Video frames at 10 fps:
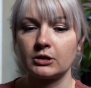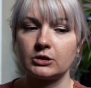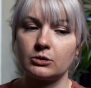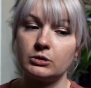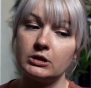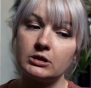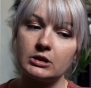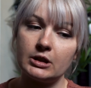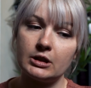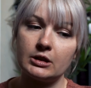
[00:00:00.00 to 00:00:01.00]
So
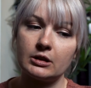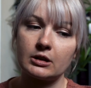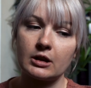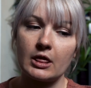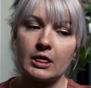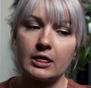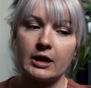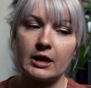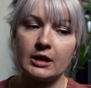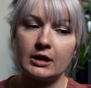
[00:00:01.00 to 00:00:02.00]
Disney,
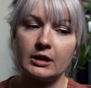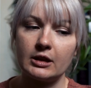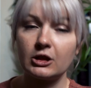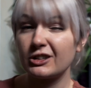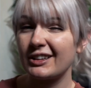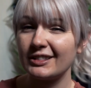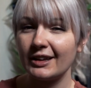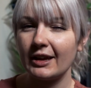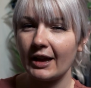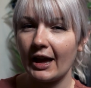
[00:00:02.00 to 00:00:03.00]
it looked like
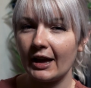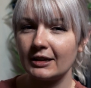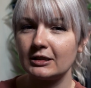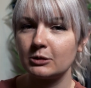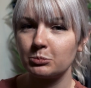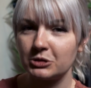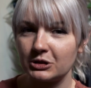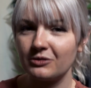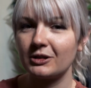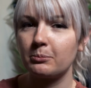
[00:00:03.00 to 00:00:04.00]
they had
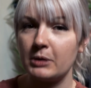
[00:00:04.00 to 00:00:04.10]
specific